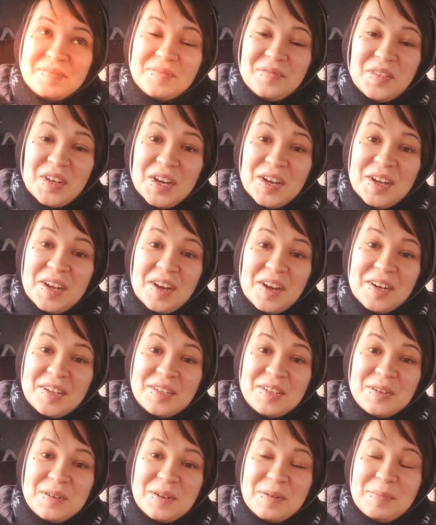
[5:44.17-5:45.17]
Very hard
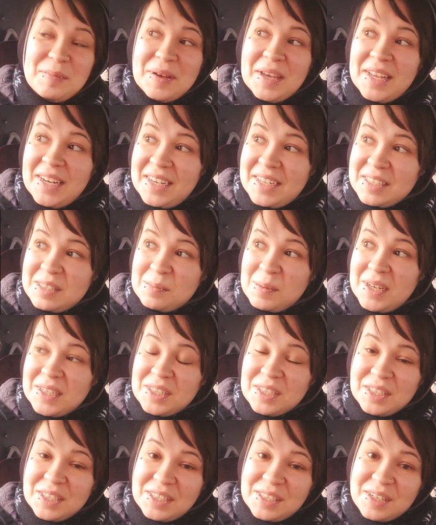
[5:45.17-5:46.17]
to admit,
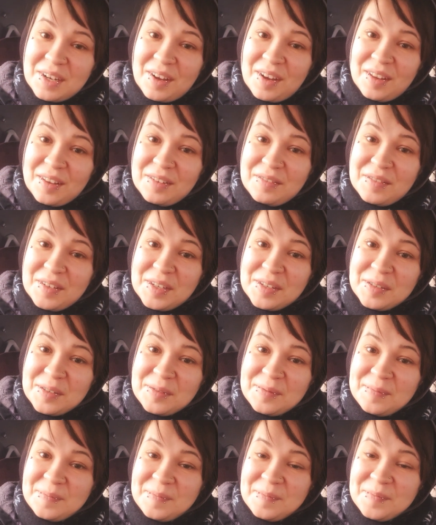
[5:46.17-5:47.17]
especially to all of you.